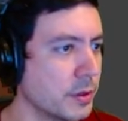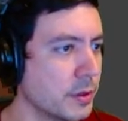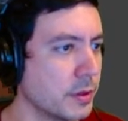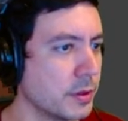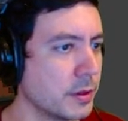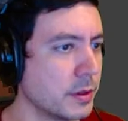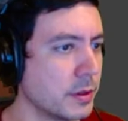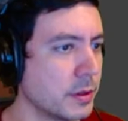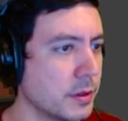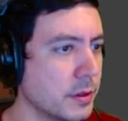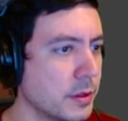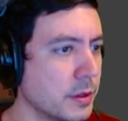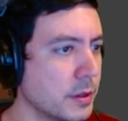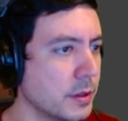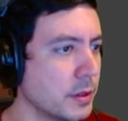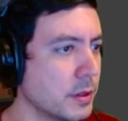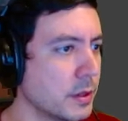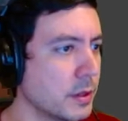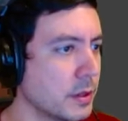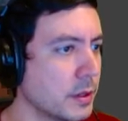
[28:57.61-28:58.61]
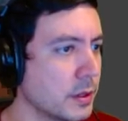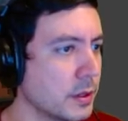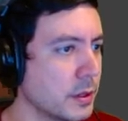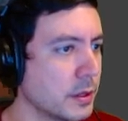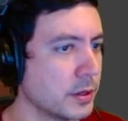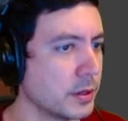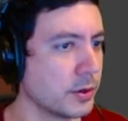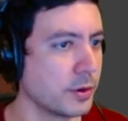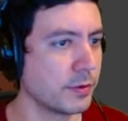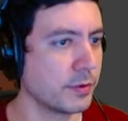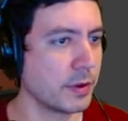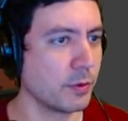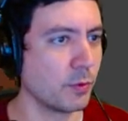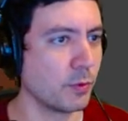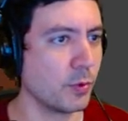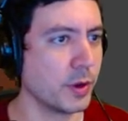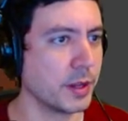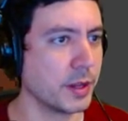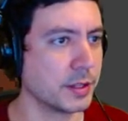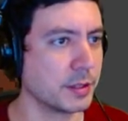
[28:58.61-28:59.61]
I don't know if I
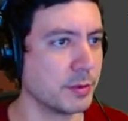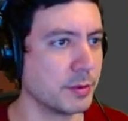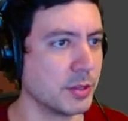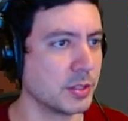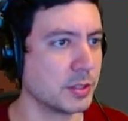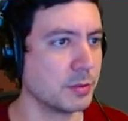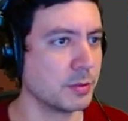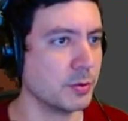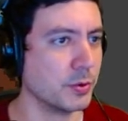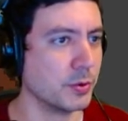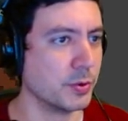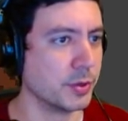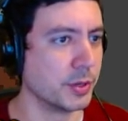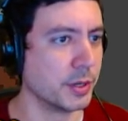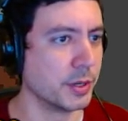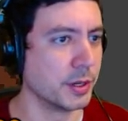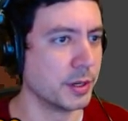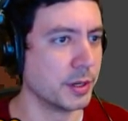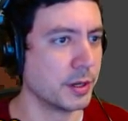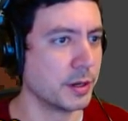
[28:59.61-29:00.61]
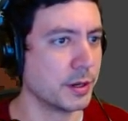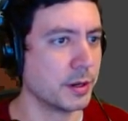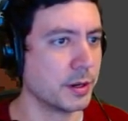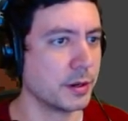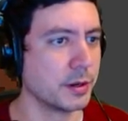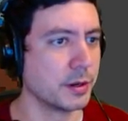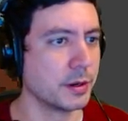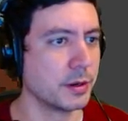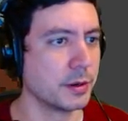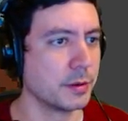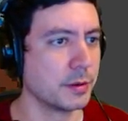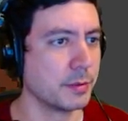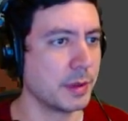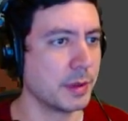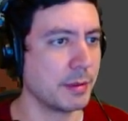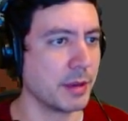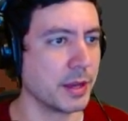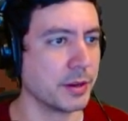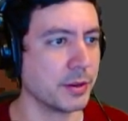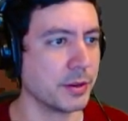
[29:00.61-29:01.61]
want it to be smoother.
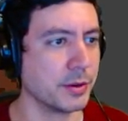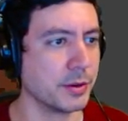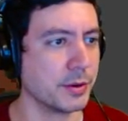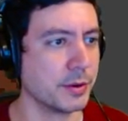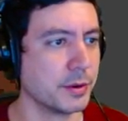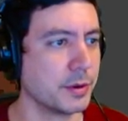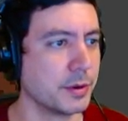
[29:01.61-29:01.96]
Maybe I do.